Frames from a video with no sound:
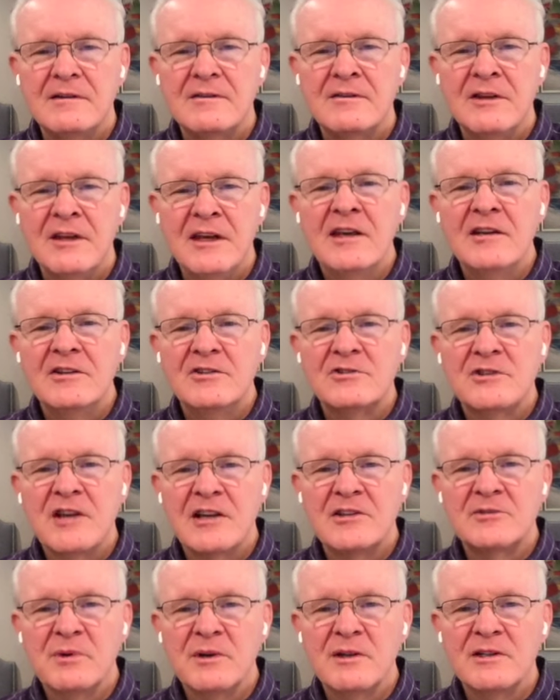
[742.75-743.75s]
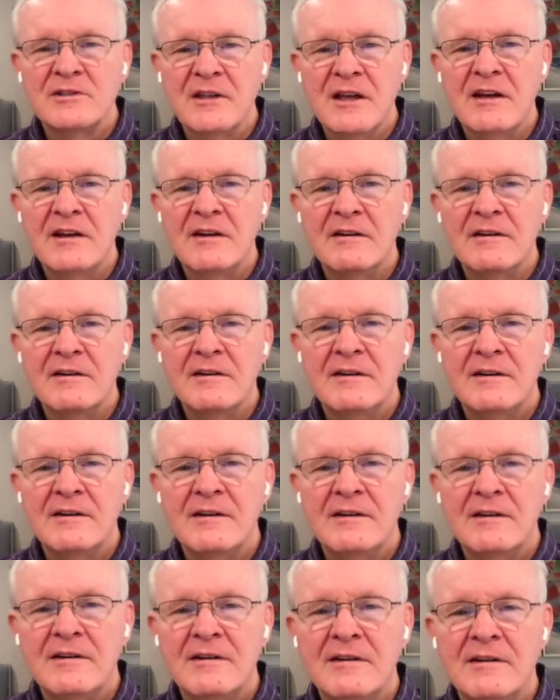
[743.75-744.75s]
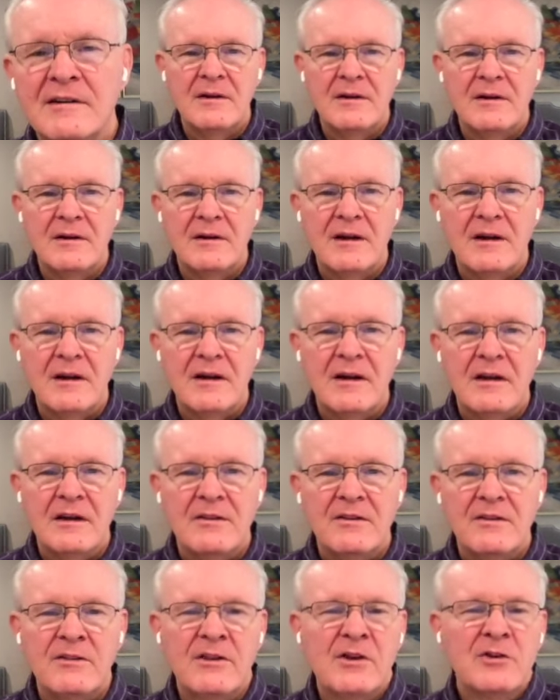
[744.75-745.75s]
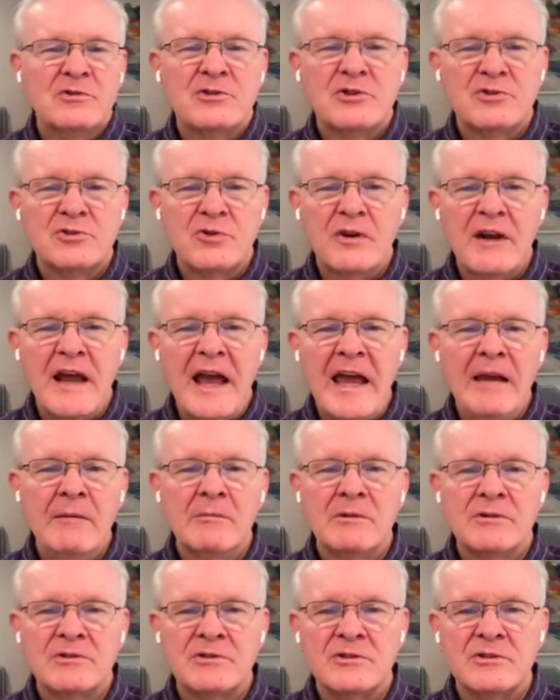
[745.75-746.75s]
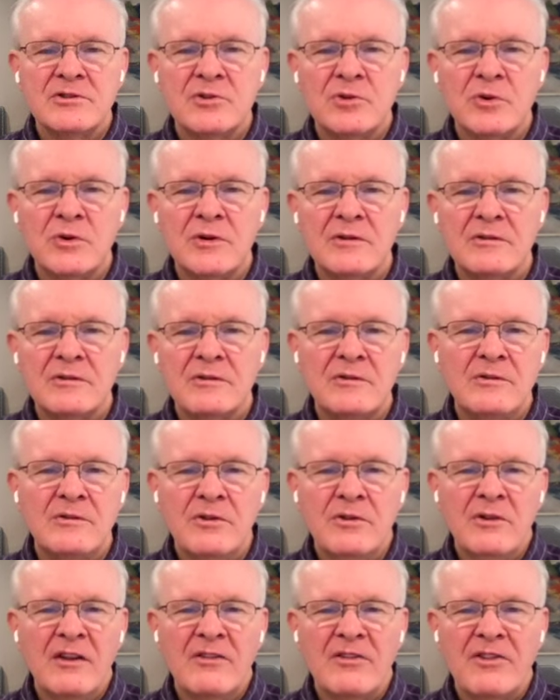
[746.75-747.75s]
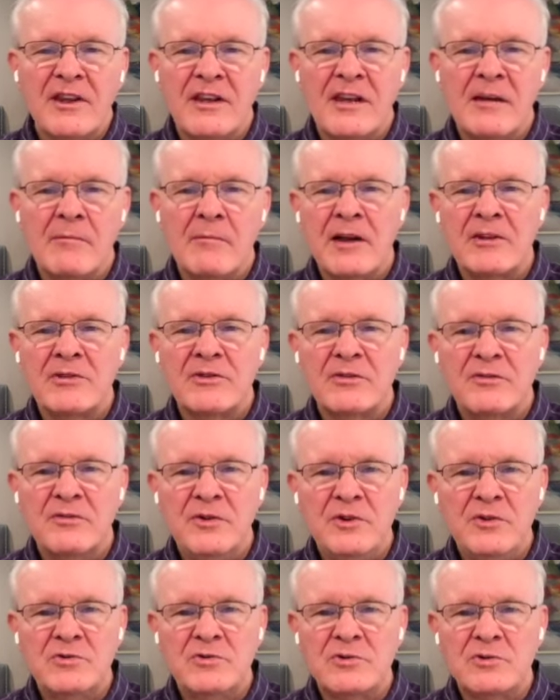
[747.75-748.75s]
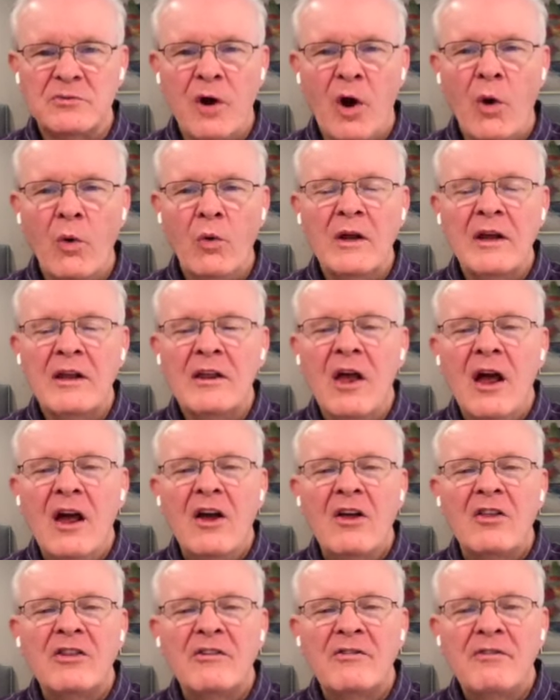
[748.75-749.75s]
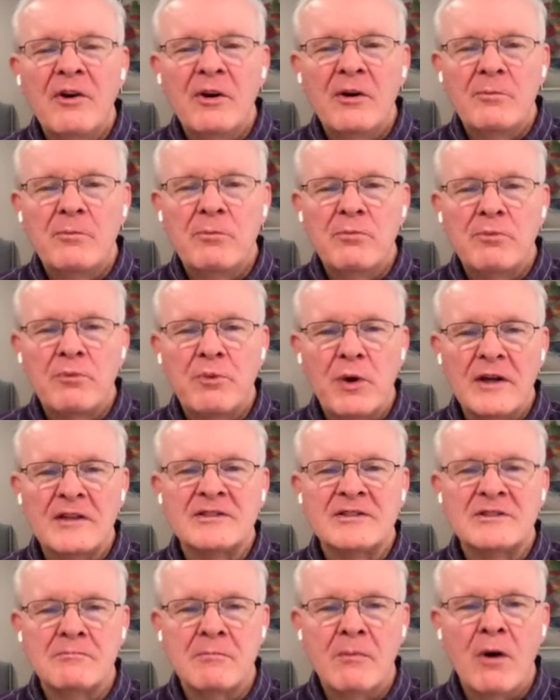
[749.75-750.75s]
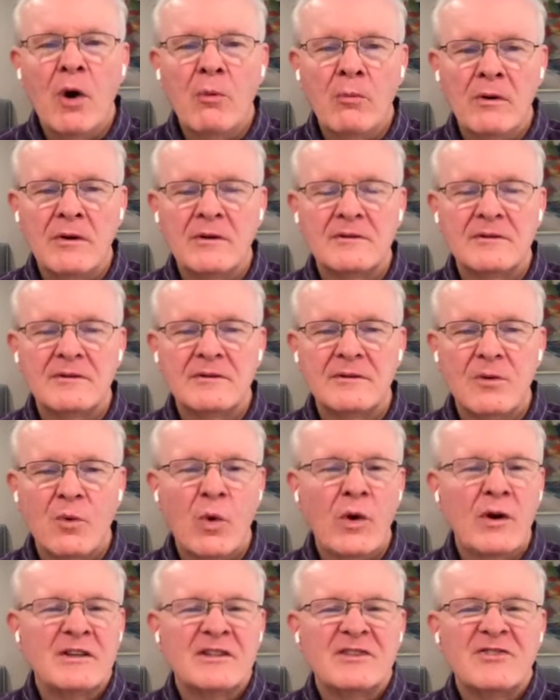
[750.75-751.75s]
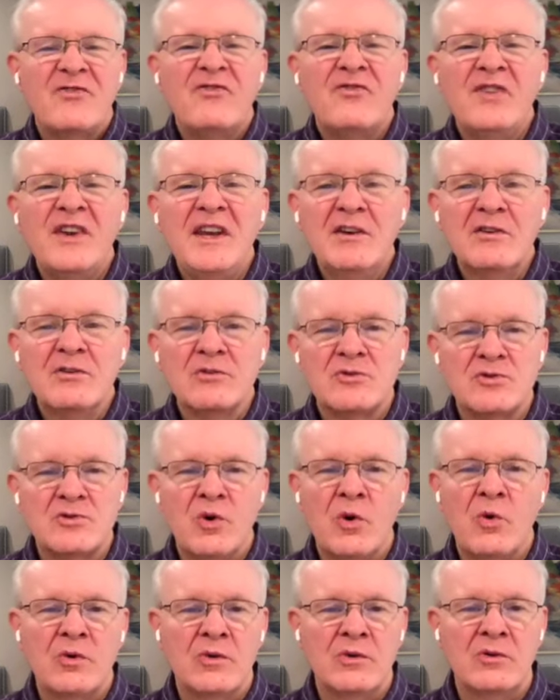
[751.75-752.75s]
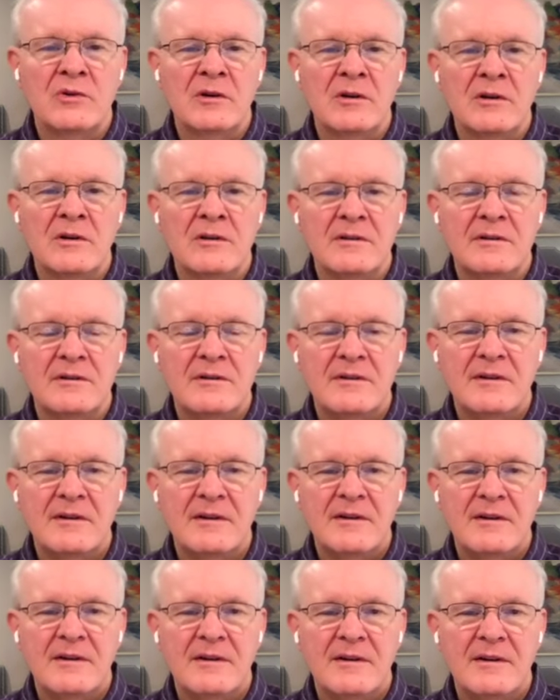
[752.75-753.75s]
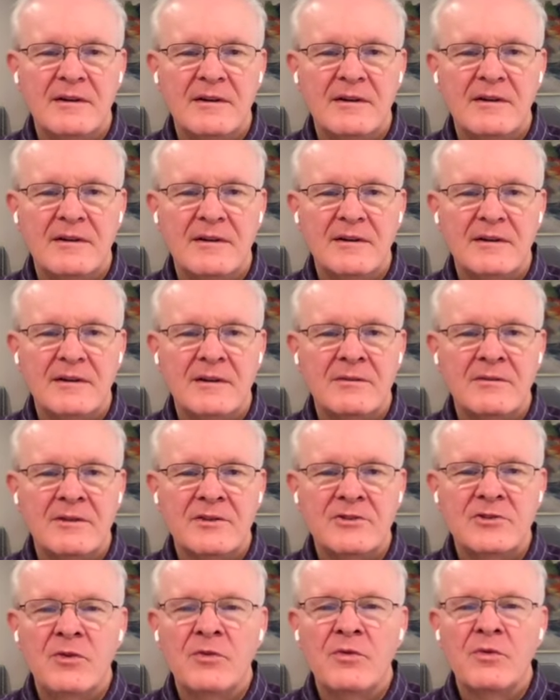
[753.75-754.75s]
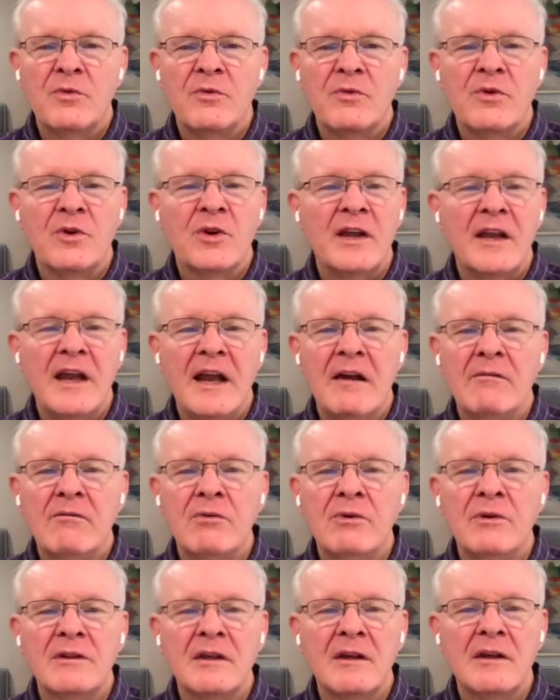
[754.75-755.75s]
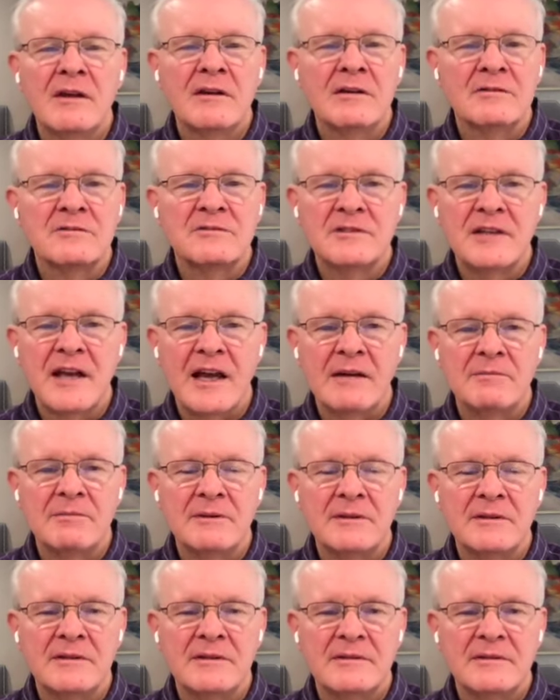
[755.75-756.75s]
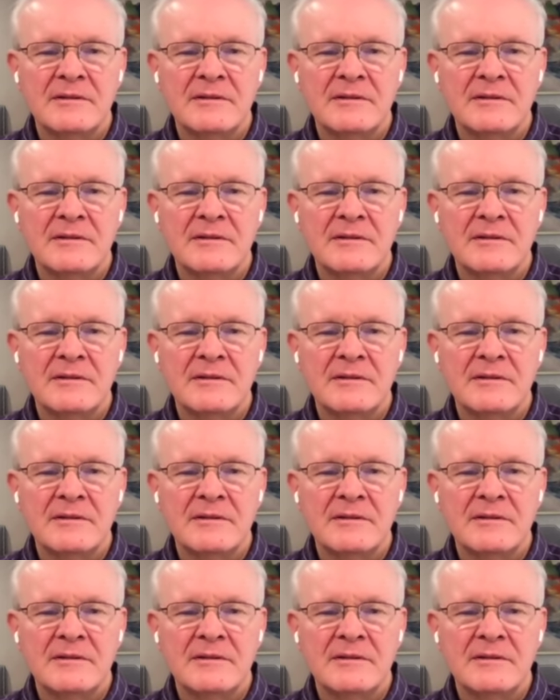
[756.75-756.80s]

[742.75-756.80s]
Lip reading: The itch takes place later. There's a certain aimlessness to it. You're not thinking about the future, only the very present moment where it feels so good that you forget everything else is happening.